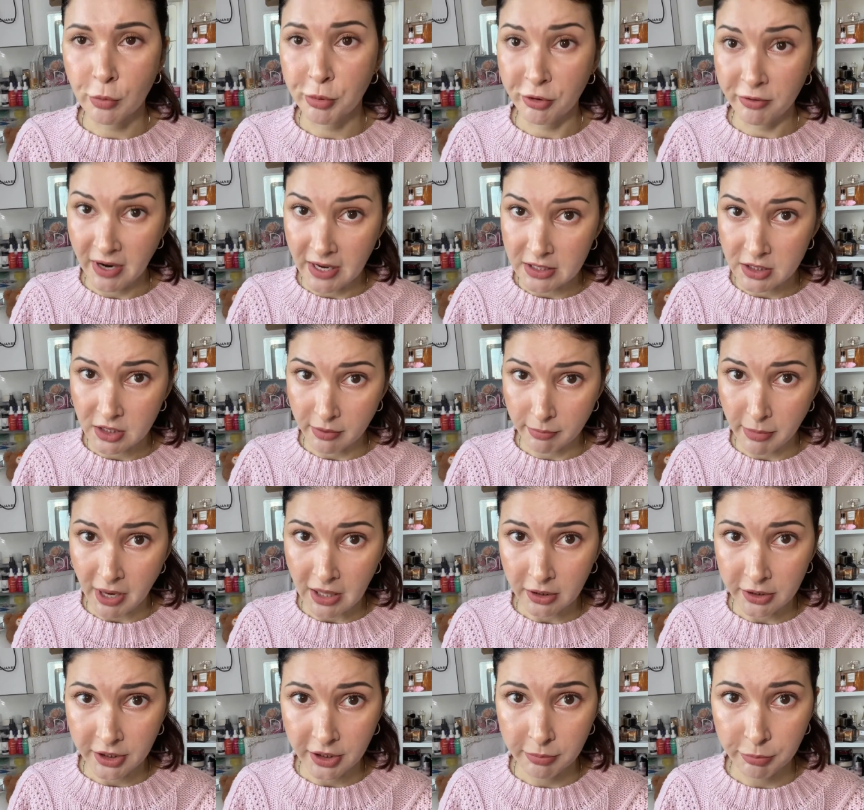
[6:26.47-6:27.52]
prevents
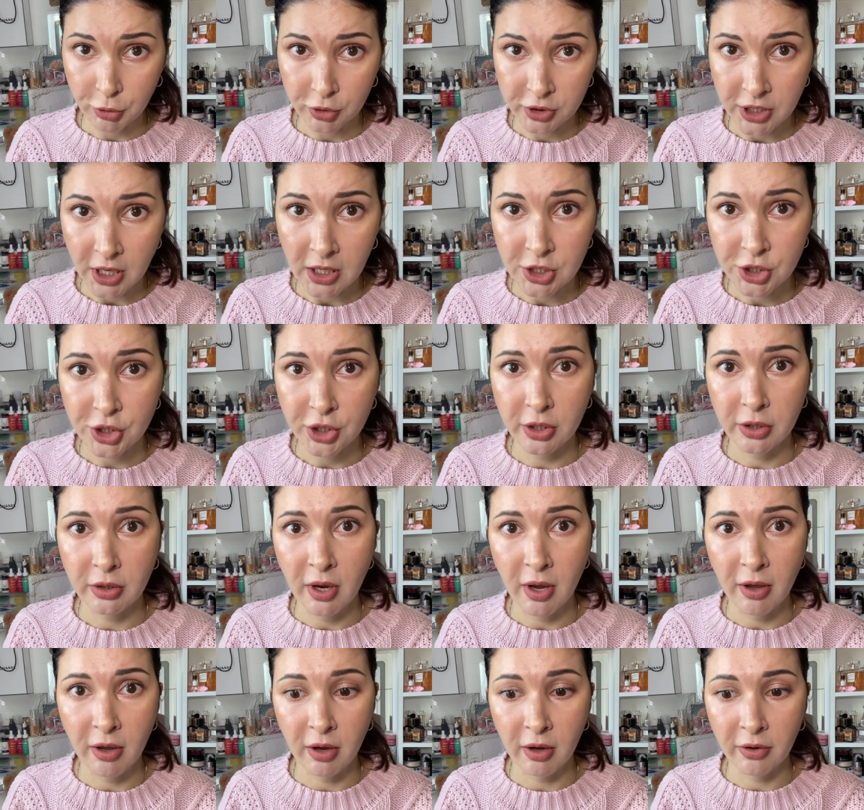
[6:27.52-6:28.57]
melanin production
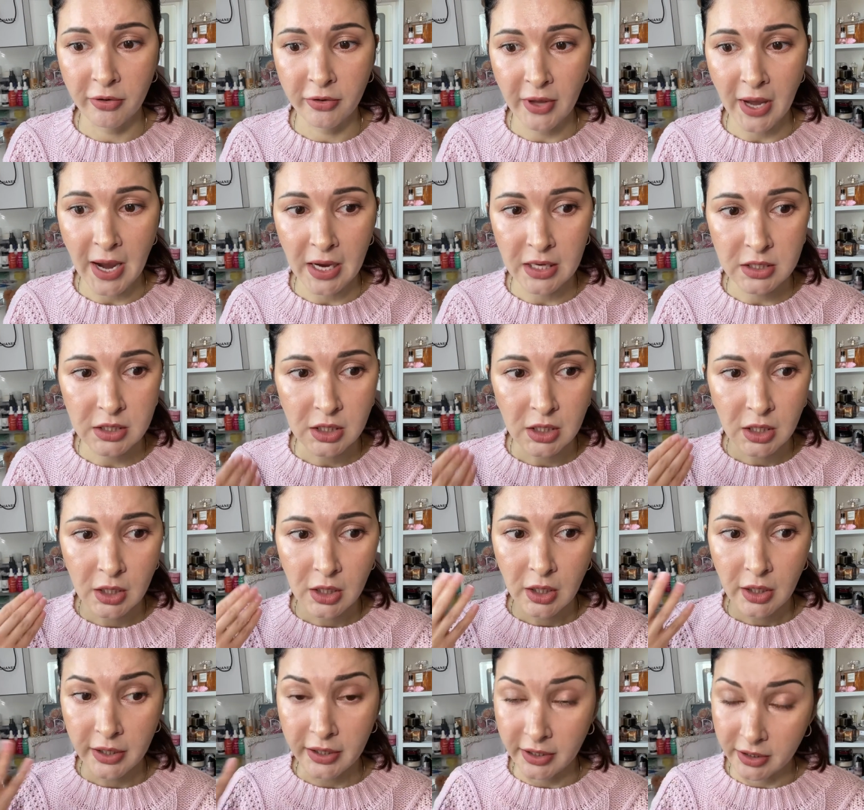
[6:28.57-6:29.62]
that
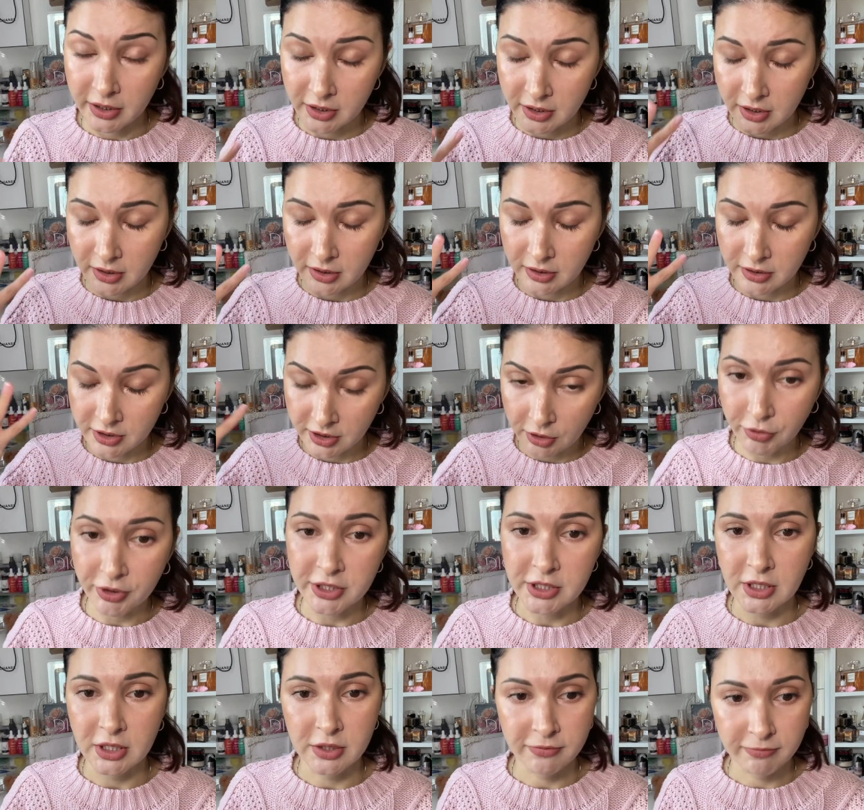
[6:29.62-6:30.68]

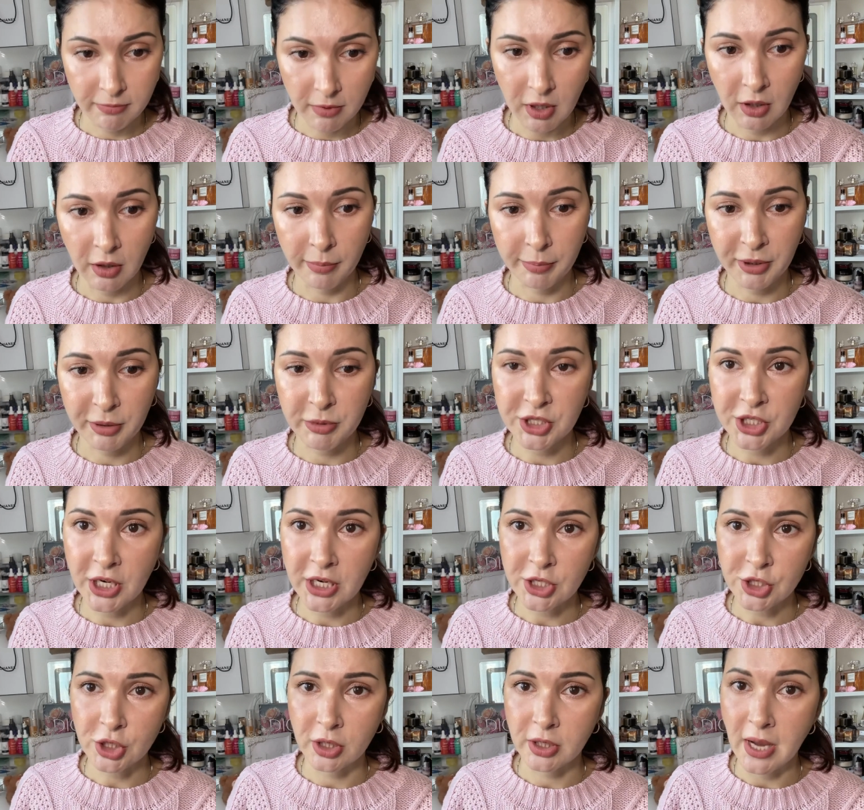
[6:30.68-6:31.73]
decreases
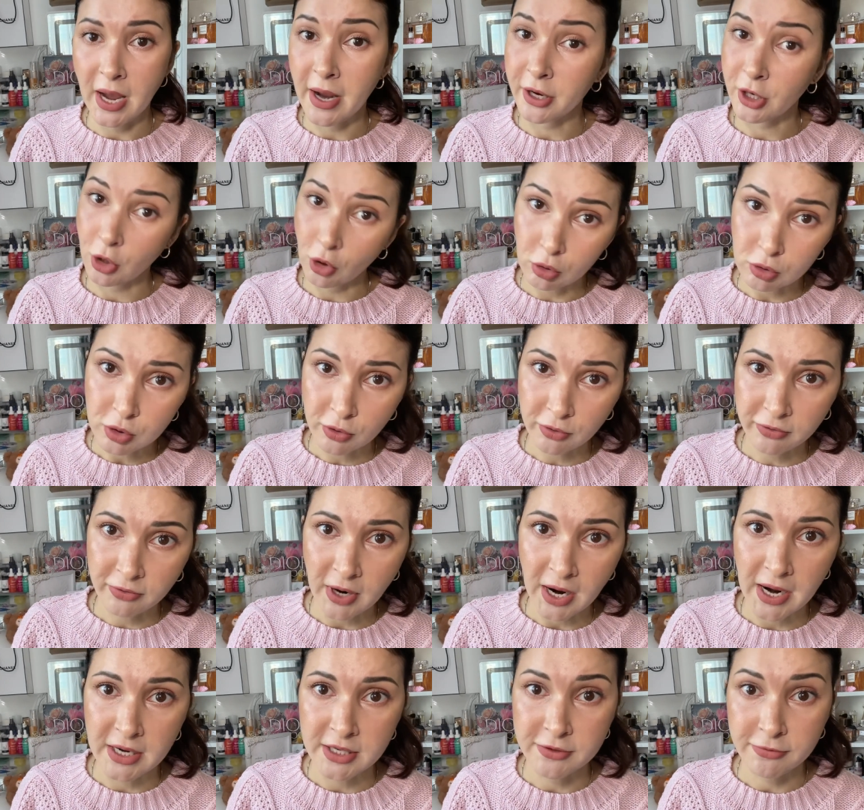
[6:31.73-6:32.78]
pigmentation, and it also
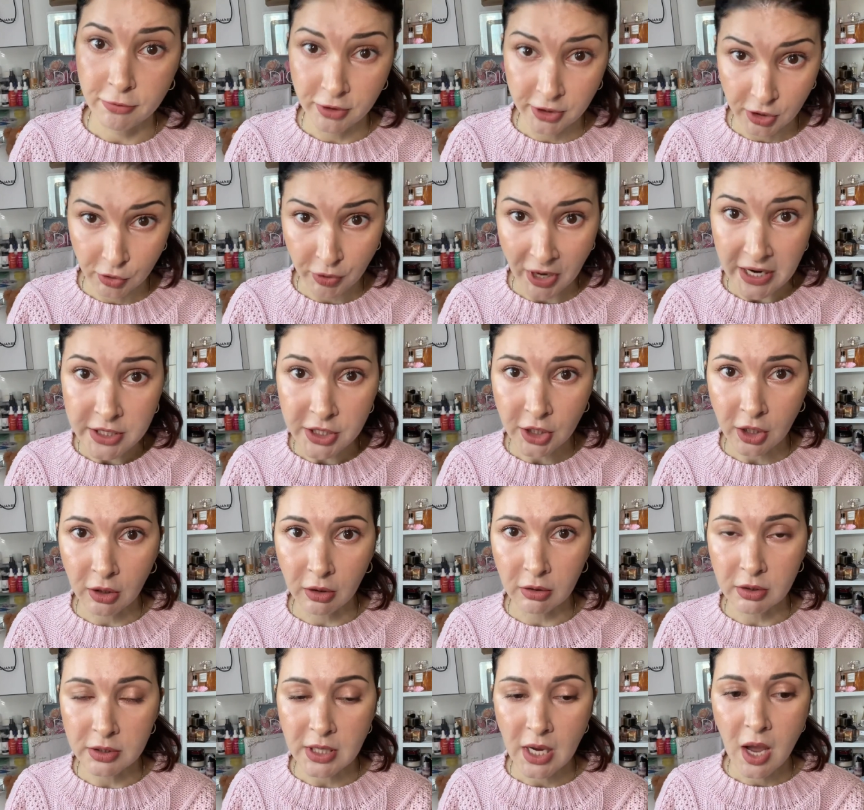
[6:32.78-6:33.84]
fights free
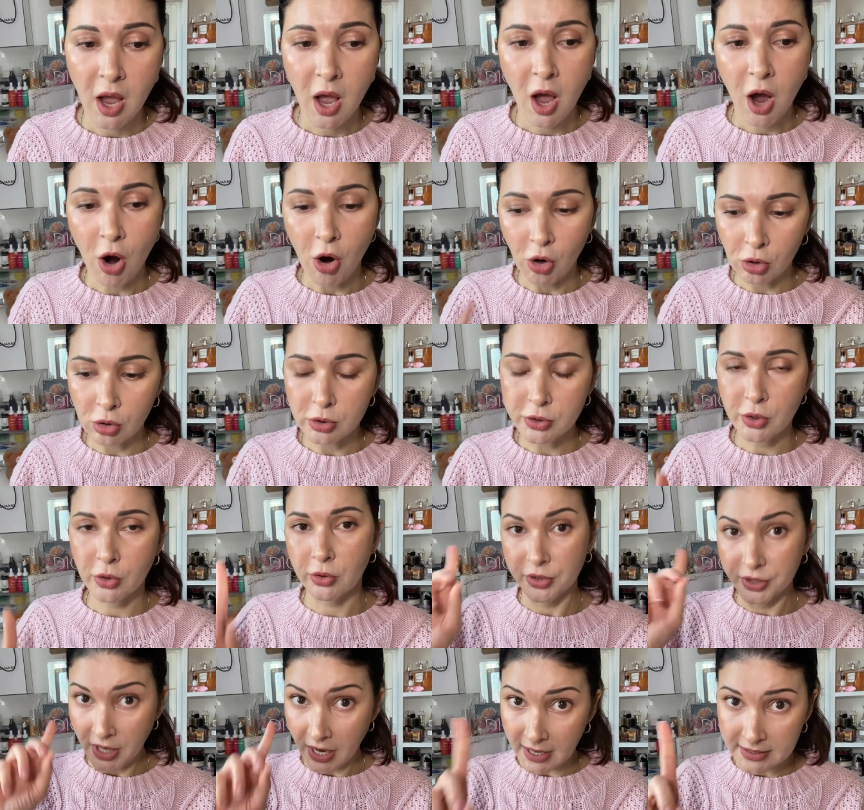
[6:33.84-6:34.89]
radicals. Also,
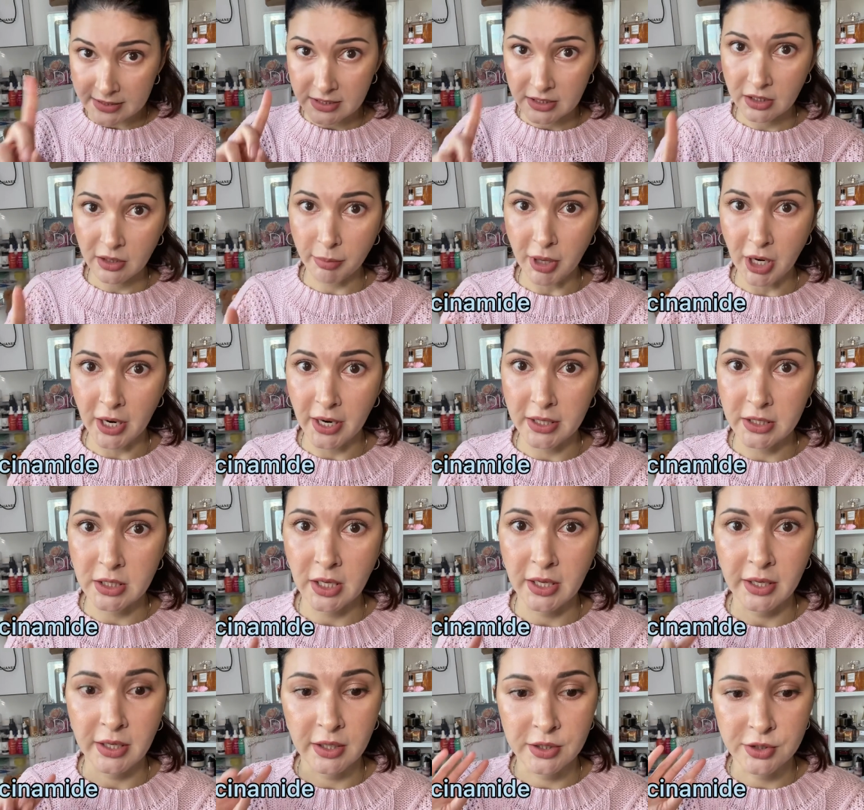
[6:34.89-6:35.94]
niacinamide
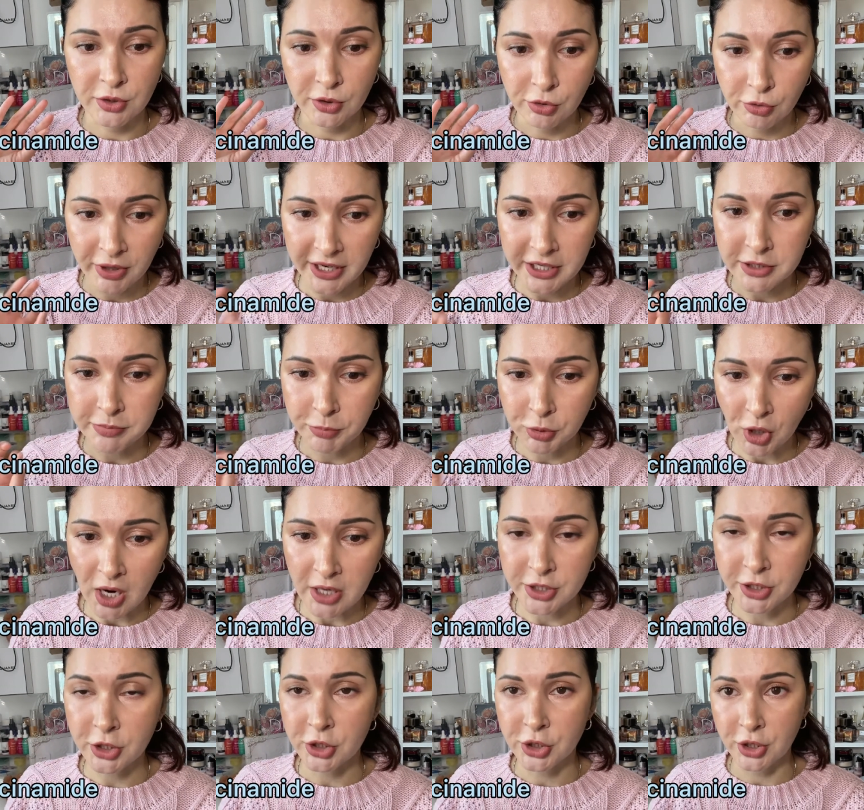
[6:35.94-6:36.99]
is a great
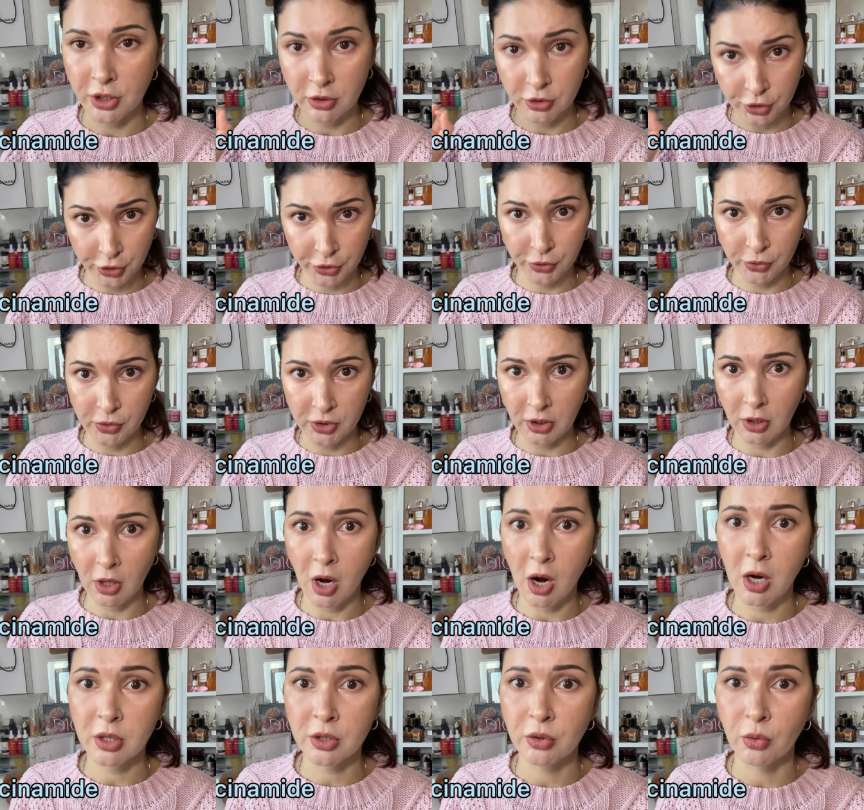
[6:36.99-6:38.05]
product to use
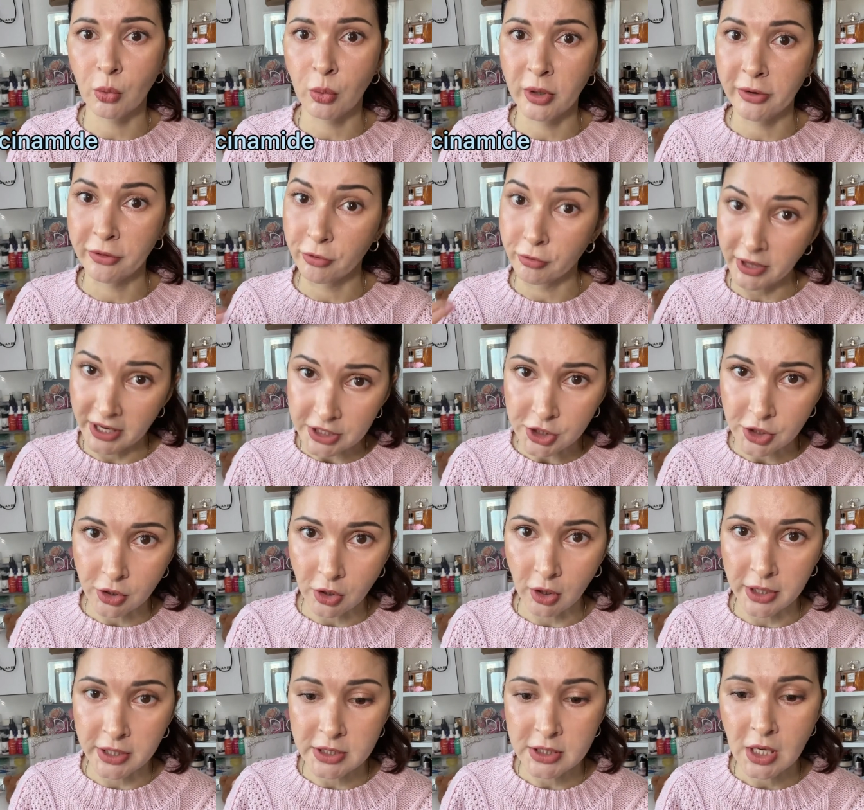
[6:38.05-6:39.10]
along with
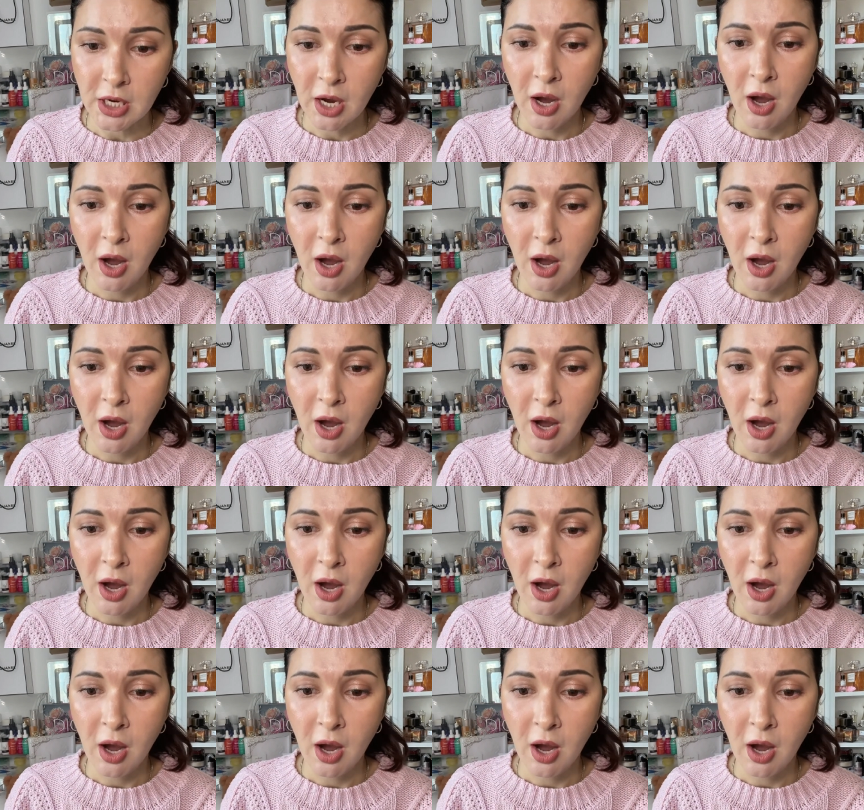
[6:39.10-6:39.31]
retinoids.